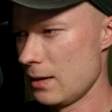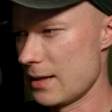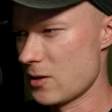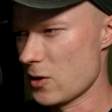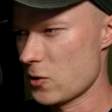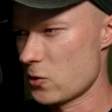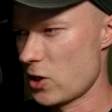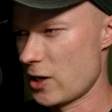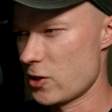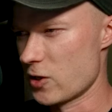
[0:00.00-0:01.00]
Let's also
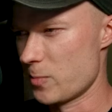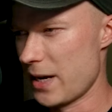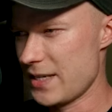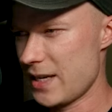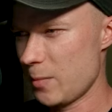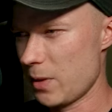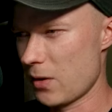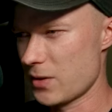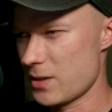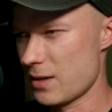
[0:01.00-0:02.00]
change the spacing
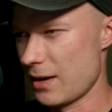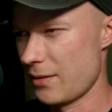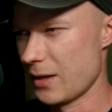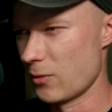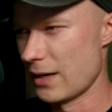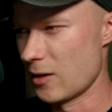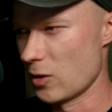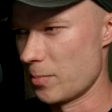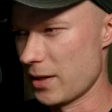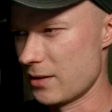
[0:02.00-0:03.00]
because I think right now
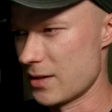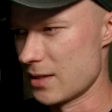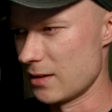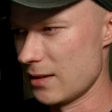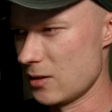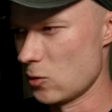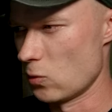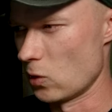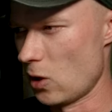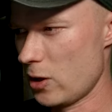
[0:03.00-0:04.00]
the button is a little too
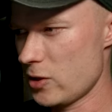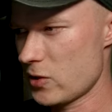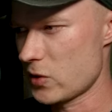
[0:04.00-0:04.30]
large.